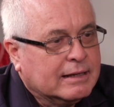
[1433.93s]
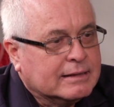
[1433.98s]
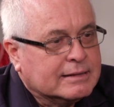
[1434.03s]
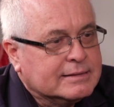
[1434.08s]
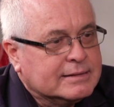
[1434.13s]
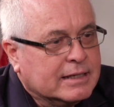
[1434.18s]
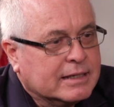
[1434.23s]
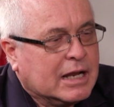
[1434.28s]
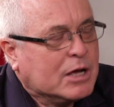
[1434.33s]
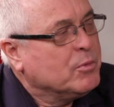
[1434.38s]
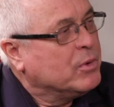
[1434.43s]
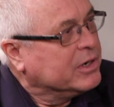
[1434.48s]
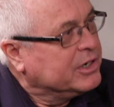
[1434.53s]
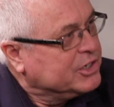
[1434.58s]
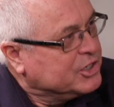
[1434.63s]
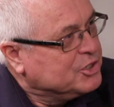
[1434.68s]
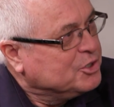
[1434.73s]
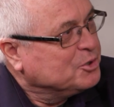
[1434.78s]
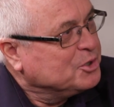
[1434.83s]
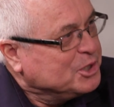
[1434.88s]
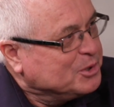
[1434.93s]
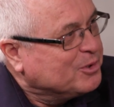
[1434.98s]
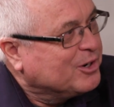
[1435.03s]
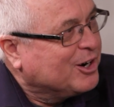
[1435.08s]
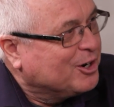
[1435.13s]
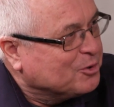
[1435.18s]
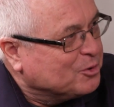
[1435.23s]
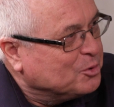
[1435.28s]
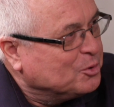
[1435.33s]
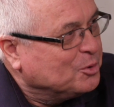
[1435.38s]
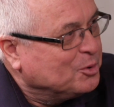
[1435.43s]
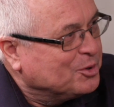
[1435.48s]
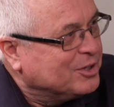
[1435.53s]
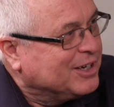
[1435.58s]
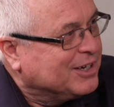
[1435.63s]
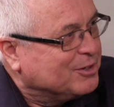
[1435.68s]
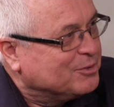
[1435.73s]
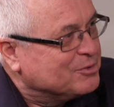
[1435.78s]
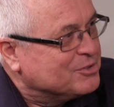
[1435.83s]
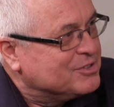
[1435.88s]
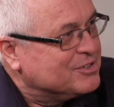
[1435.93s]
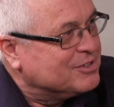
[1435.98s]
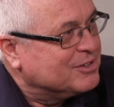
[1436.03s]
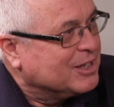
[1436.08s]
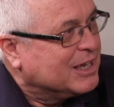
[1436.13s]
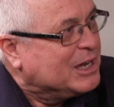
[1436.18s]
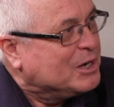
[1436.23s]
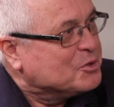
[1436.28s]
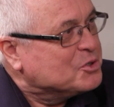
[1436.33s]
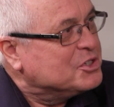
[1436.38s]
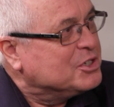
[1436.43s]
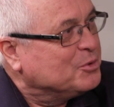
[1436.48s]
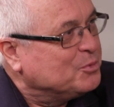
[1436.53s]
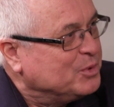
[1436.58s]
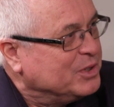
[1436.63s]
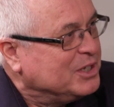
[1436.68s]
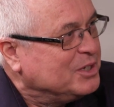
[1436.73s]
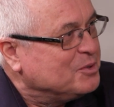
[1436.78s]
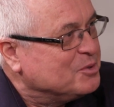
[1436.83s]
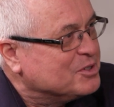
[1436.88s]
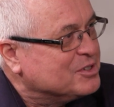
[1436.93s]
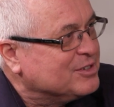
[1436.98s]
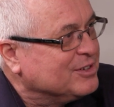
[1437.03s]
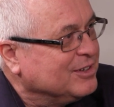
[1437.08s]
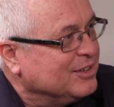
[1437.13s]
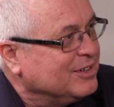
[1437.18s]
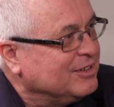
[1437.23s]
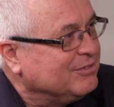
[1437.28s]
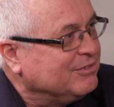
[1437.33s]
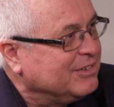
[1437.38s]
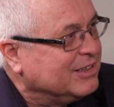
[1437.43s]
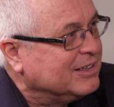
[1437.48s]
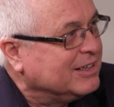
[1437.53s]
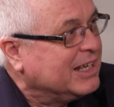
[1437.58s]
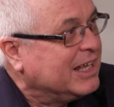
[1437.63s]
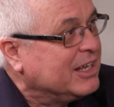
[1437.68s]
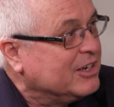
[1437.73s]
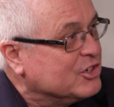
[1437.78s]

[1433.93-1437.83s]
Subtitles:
said, I want to show you our old house, the house that we used to live in.